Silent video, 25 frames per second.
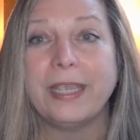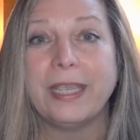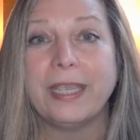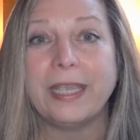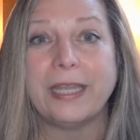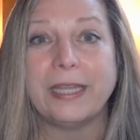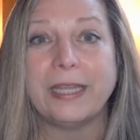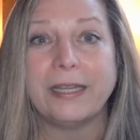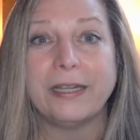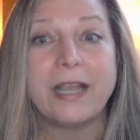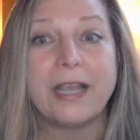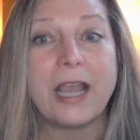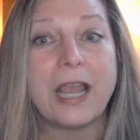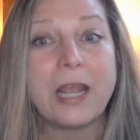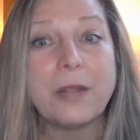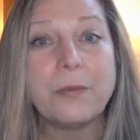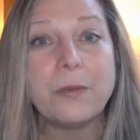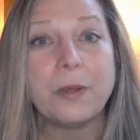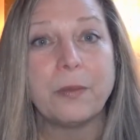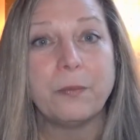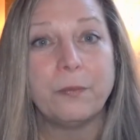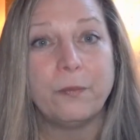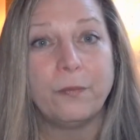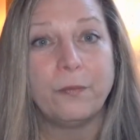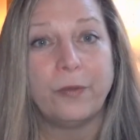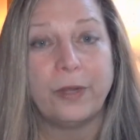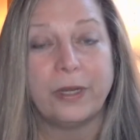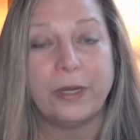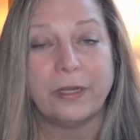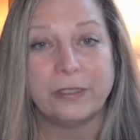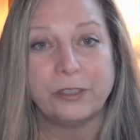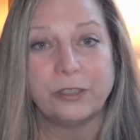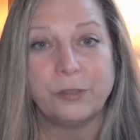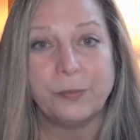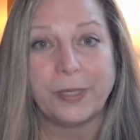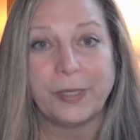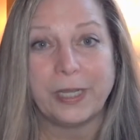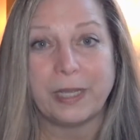And Chiron went
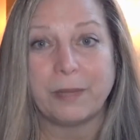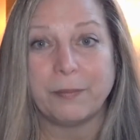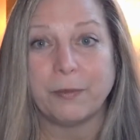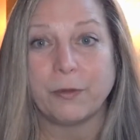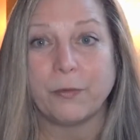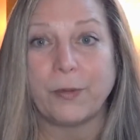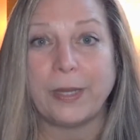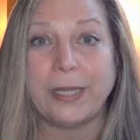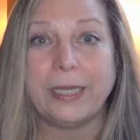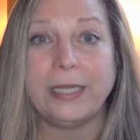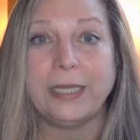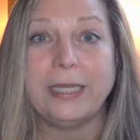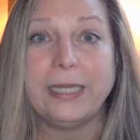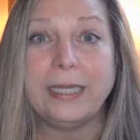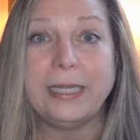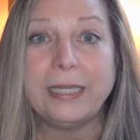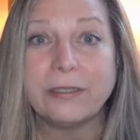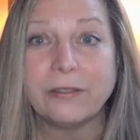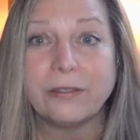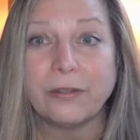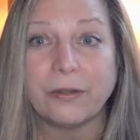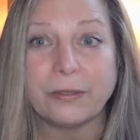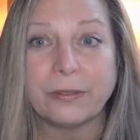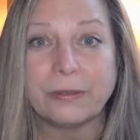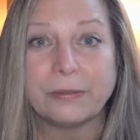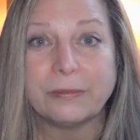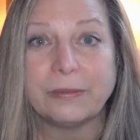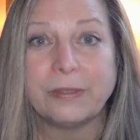on to become a great healer,